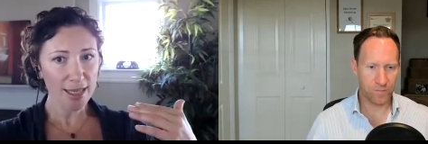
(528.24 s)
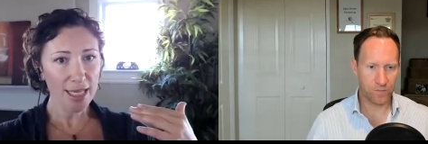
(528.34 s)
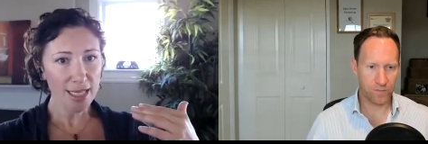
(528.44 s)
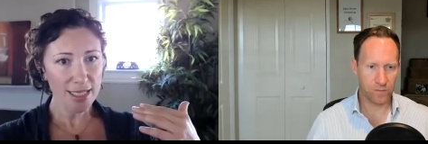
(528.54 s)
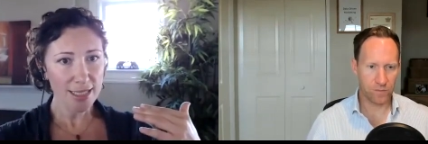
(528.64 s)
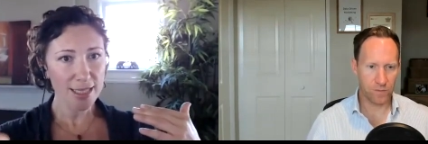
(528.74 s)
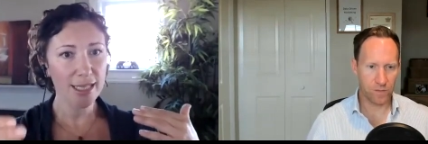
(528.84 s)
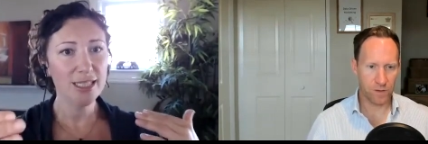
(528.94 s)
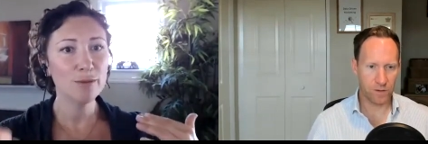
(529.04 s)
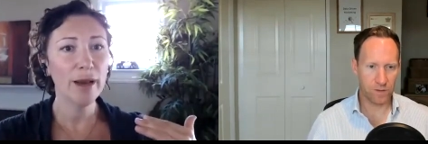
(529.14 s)
Speaker 1: this, that
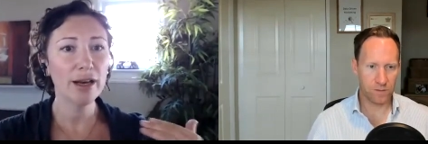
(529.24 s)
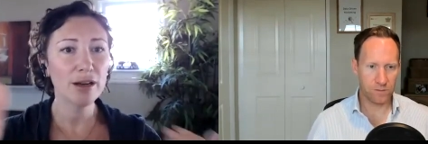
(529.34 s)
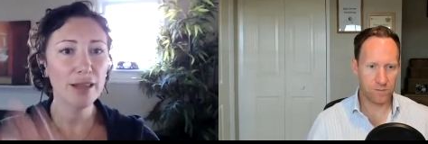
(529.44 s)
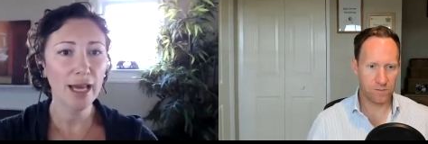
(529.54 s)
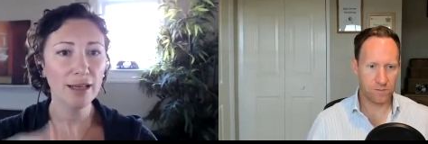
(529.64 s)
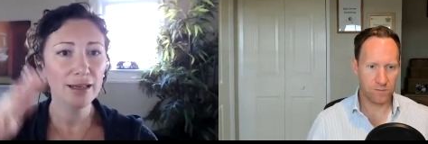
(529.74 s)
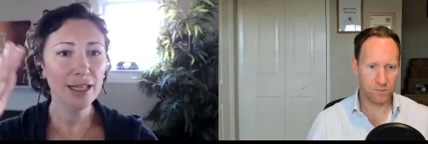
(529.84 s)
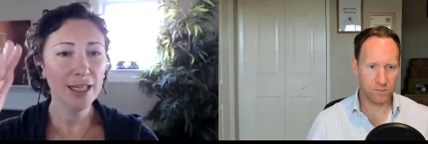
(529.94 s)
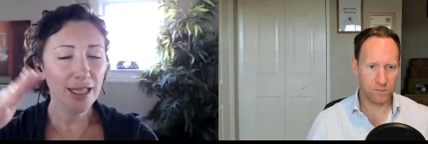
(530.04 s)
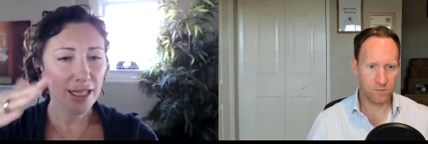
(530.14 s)
it's better than
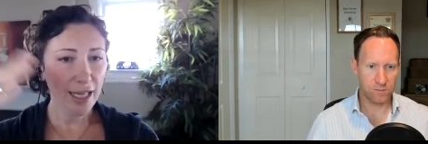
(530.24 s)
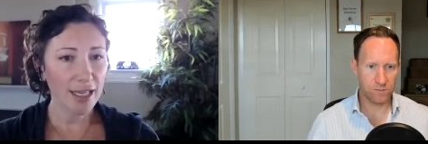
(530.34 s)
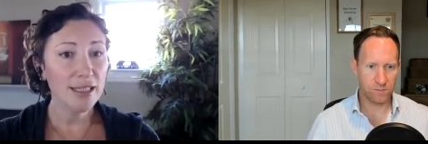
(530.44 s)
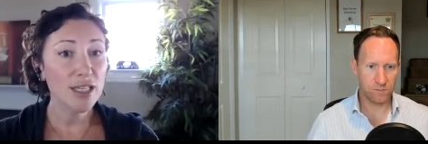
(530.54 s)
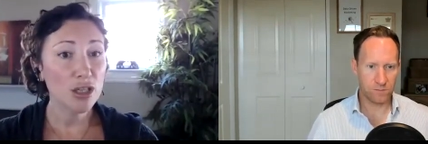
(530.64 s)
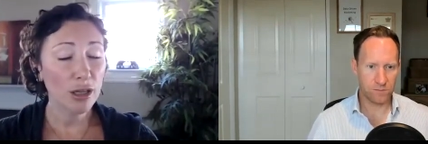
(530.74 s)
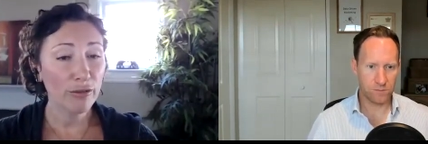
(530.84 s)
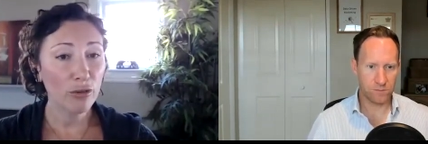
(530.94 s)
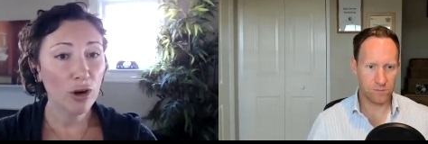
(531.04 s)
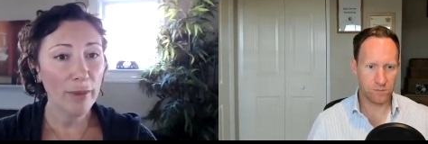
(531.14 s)
in a digital
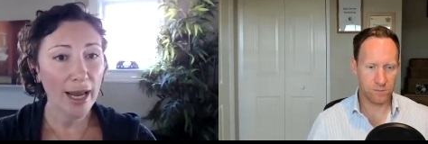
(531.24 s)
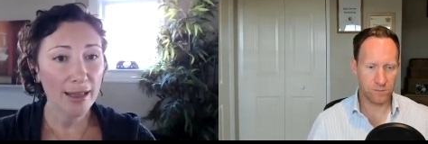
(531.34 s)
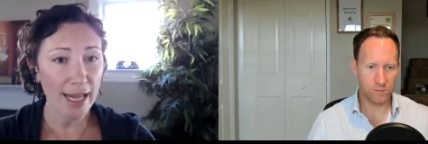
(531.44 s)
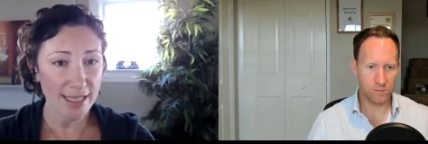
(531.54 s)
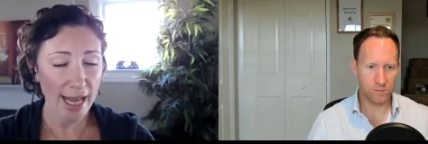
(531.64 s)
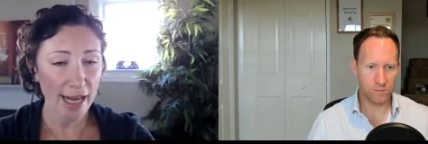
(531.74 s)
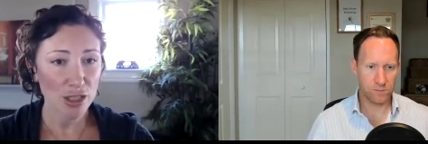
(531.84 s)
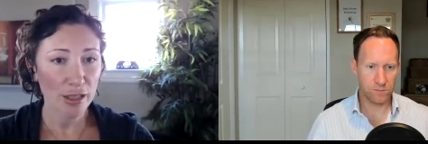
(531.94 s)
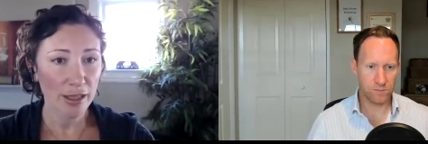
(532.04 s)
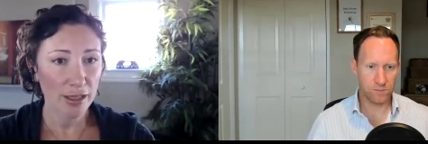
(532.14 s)
format. And that's
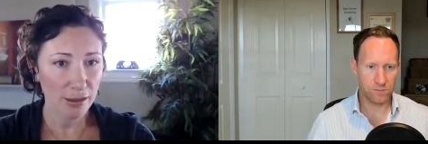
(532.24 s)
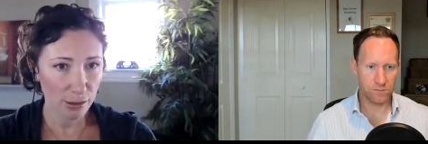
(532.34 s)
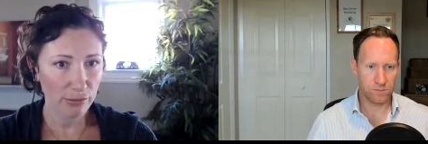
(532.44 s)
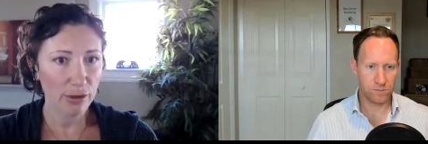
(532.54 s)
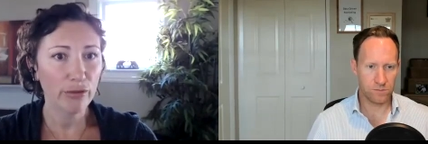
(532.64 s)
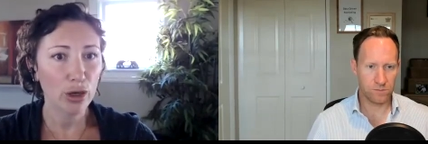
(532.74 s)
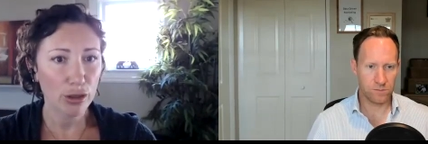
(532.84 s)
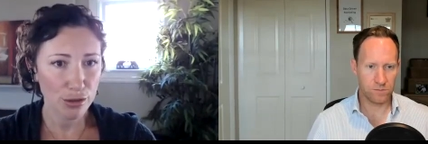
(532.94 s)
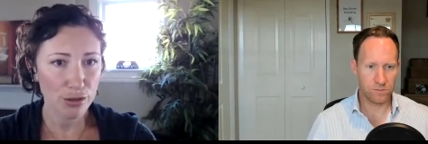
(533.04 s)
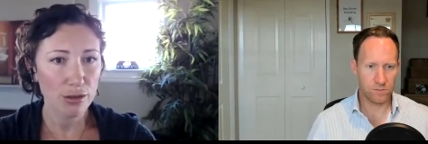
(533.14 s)
actually the
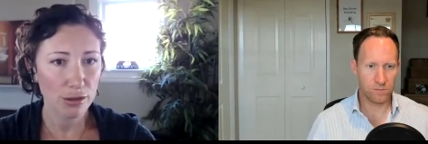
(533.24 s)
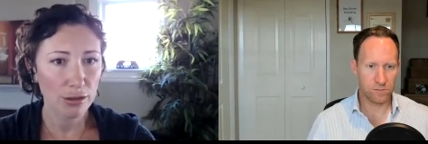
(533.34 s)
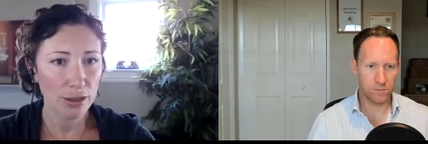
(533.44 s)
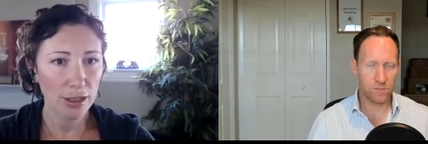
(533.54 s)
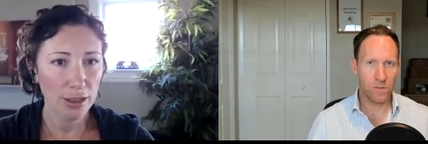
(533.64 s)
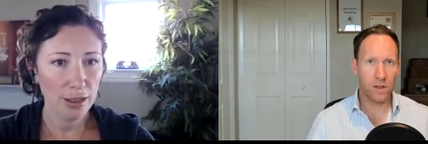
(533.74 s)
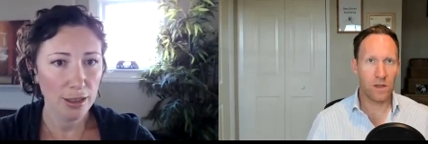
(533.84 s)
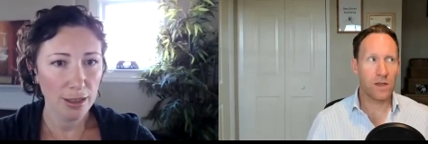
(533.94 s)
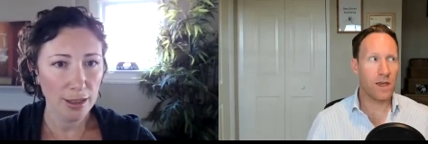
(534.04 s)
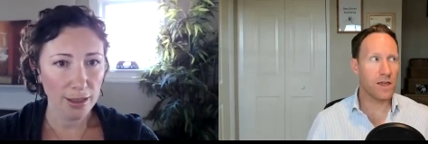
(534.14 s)
reverse.
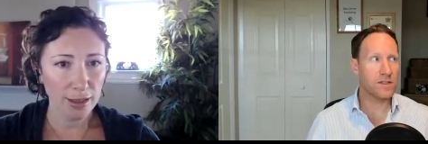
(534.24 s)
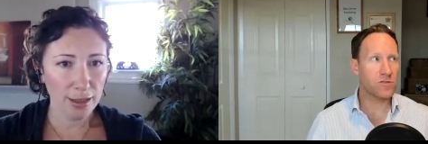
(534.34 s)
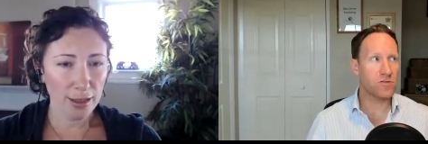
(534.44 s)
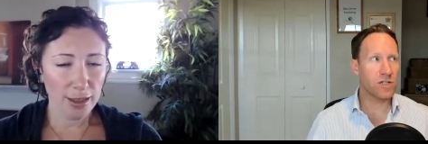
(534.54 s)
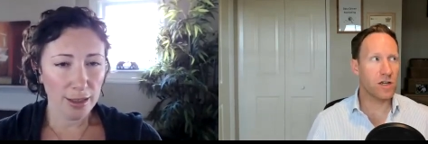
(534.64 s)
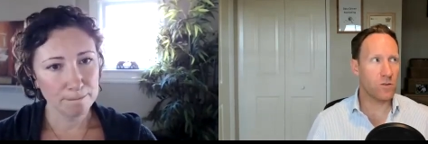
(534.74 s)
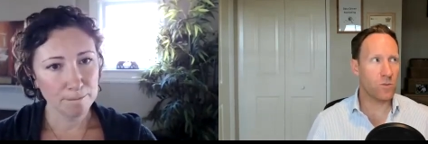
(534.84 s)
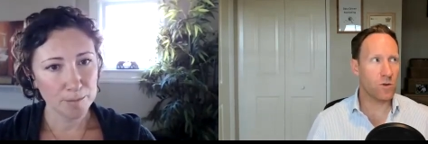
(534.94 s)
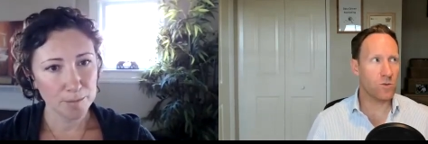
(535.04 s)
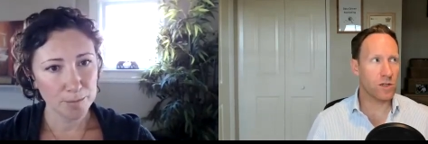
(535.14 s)
Speaker 2: Yeah, it's interesting. I
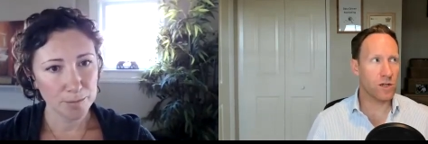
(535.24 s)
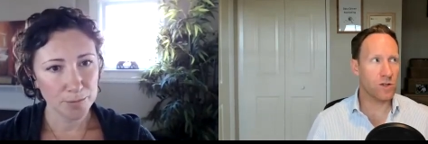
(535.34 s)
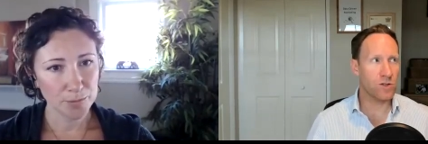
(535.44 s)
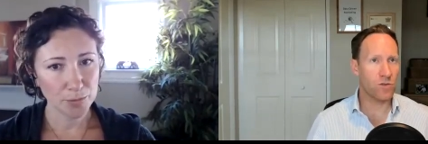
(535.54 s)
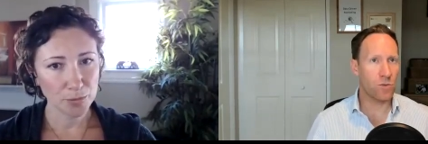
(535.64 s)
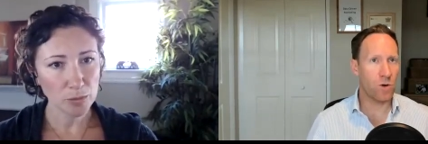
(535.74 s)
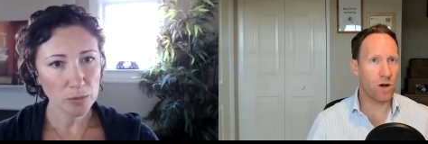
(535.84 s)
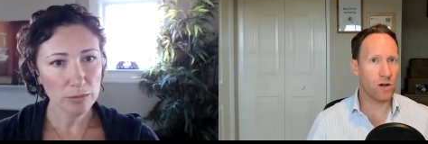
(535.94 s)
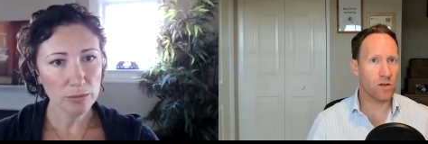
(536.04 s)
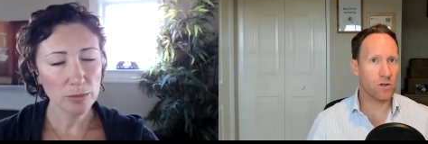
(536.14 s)
worked with a coach for a
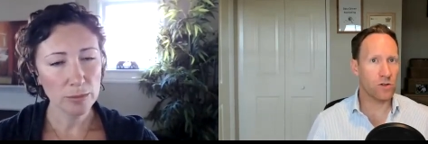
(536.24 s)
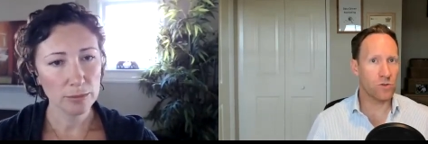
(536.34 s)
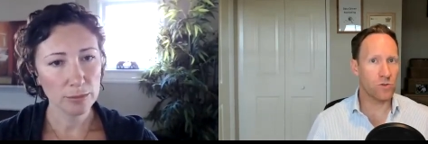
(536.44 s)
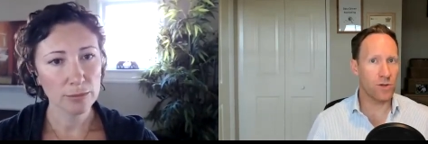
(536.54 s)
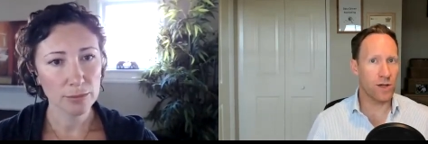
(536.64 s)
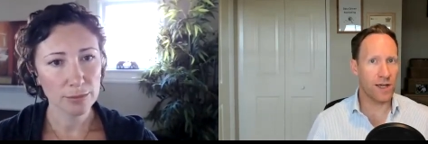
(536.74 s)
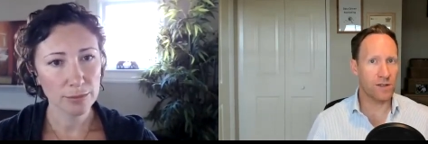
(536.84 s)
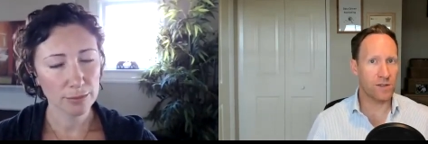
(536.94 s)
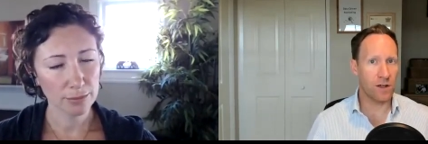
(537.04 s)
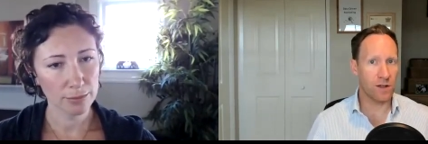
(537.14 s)
while who
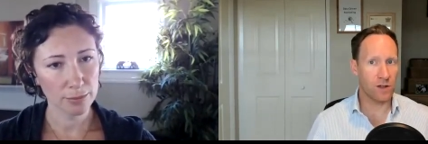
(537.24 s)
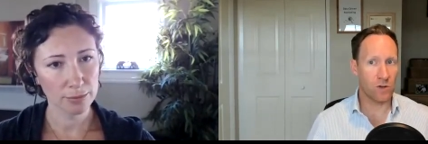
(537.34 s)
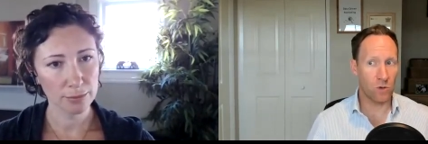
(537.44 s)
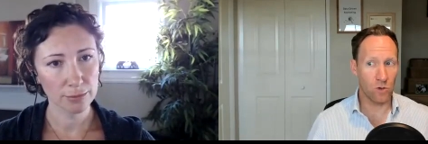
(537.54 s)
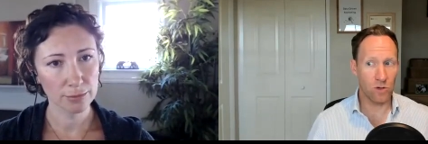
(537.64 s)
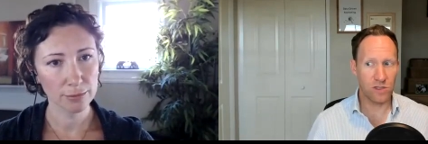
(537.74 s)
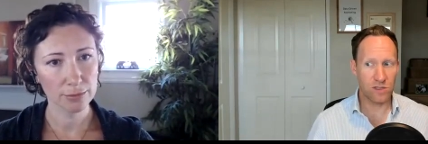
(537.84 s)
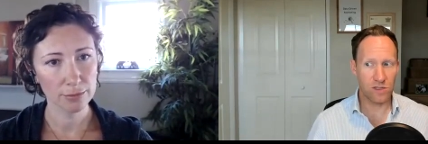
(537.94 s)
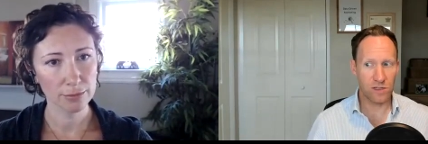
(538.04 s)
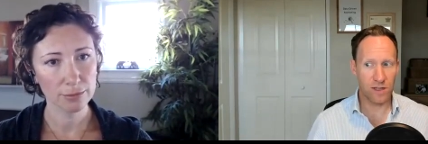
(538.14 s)
had done a
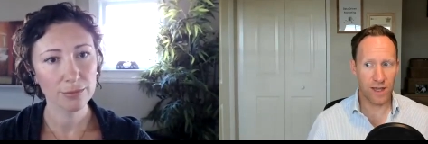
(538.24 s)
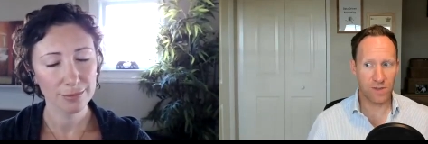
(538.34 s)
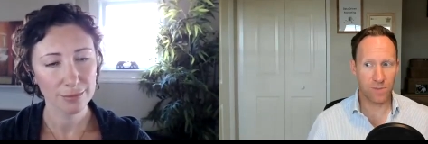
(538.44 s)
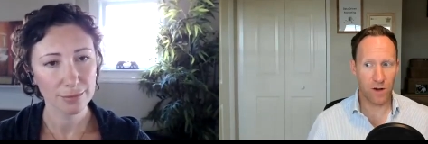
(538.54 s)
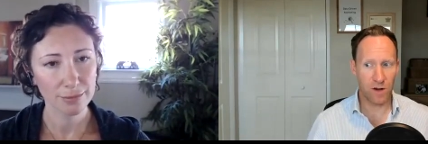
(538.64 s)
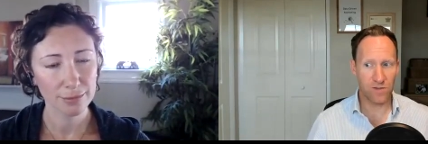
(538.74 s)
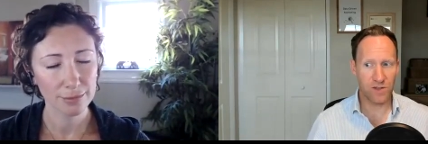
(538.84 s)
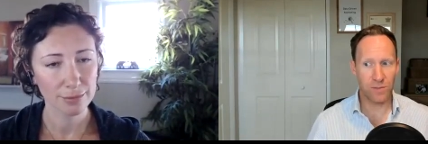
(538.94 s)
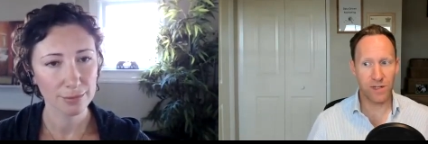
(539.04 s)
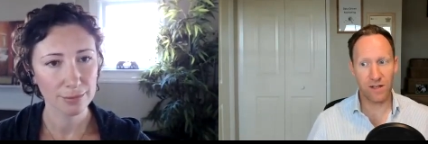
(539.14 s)
course as part of
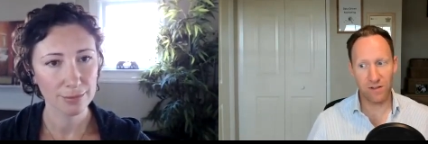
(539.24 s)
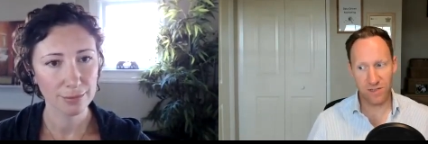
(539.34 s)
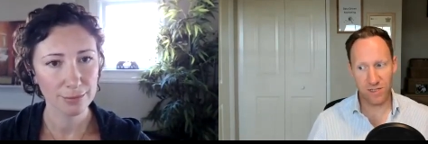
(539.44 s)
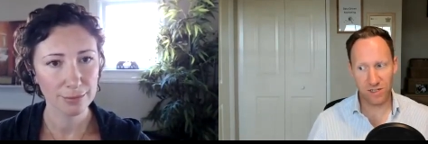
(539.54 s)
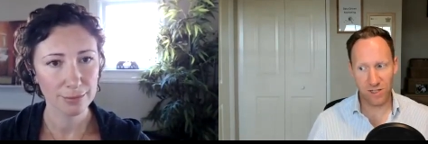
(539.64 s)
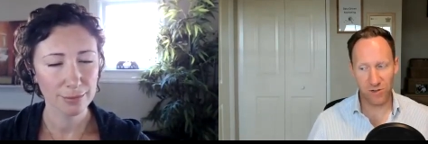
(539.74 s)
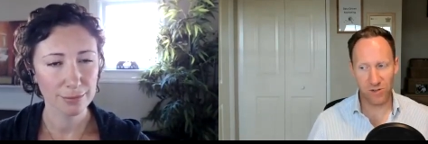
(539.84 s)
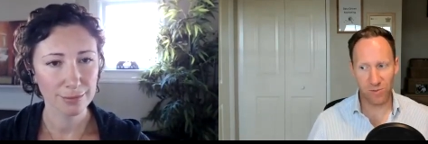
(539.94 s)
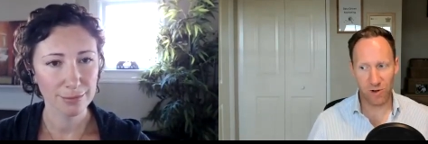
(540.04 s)
somebody else's coaching